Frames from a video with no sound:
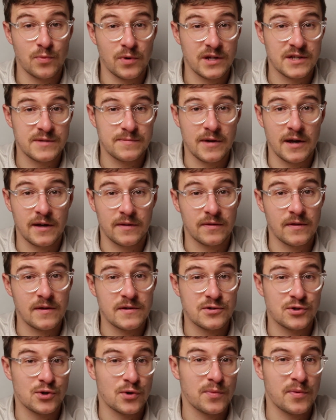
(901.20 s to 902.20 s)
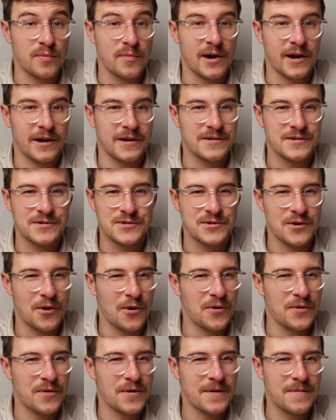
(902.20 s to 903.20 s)
you would expect, these supermarkets
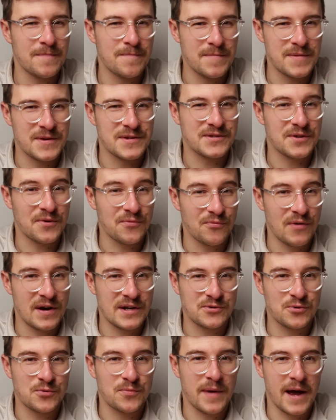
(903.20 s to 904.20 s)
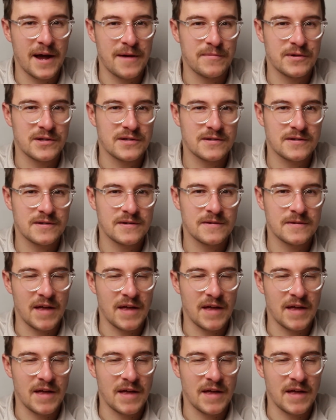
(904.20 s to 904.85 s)
don't miss rental payments.